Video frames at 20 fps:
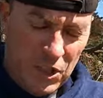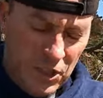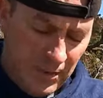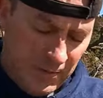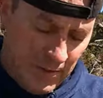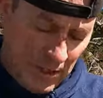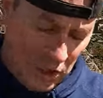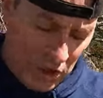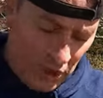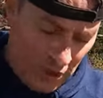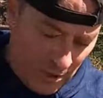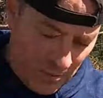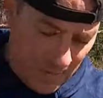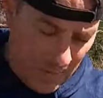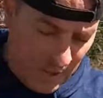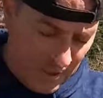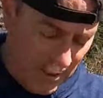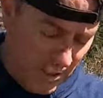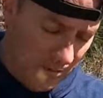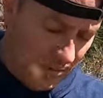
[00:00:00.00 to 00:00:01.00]
touch of the
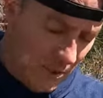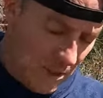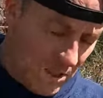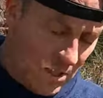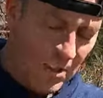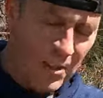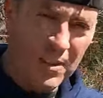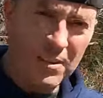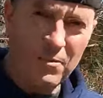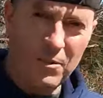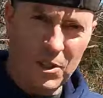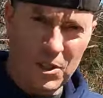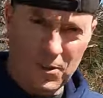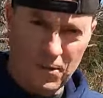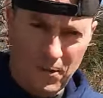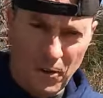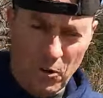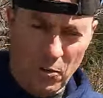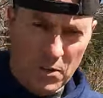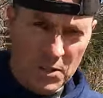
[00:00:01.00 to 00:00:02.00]
shutter button,
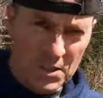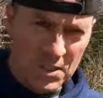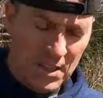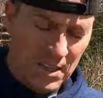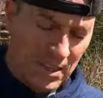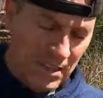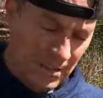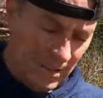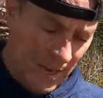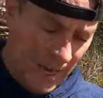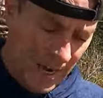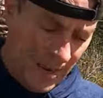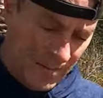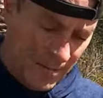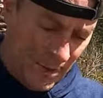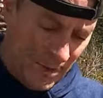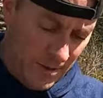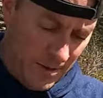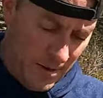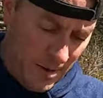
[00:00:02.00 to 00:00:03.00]
which focused the
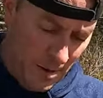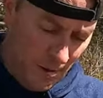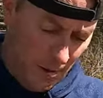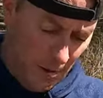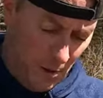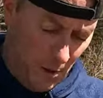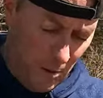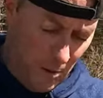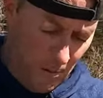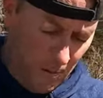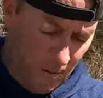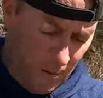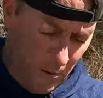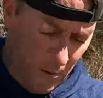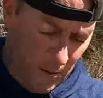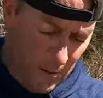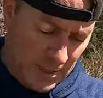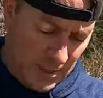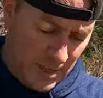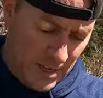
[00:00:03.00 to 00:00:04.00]
camera with
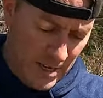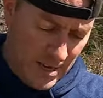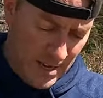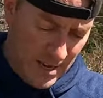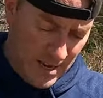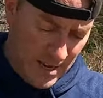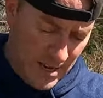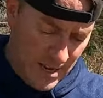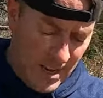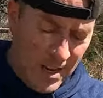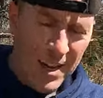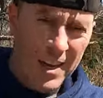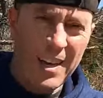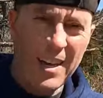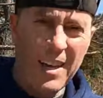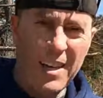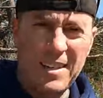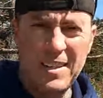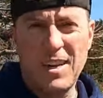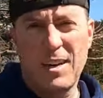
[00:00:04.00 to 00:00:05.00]
autofocus,
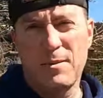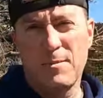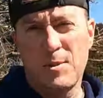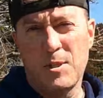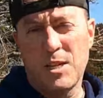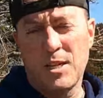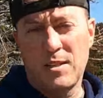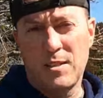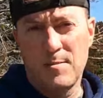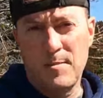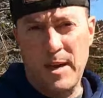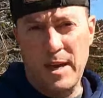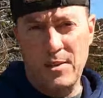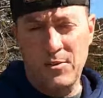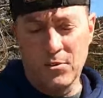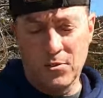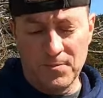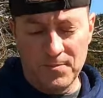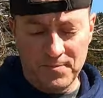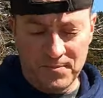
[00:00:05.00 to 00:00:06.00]
and now I'm set the
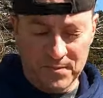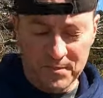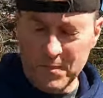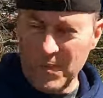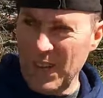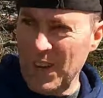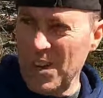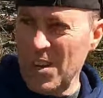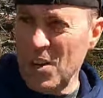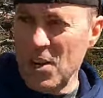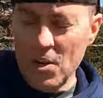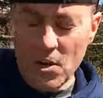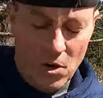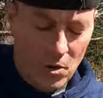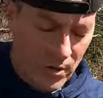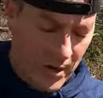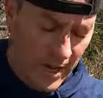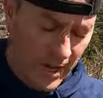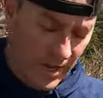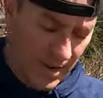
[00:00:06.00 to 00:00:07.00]
manual.
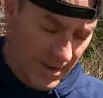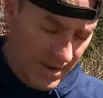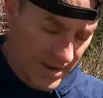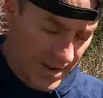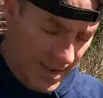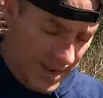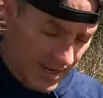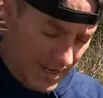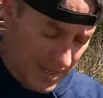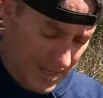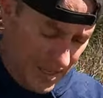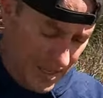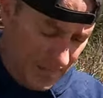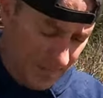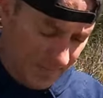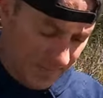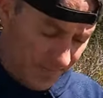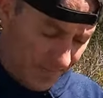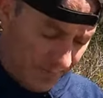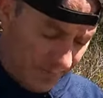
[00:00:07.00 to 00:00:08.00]
Okay, next
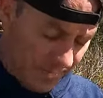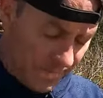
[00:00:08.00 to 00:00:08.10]
up,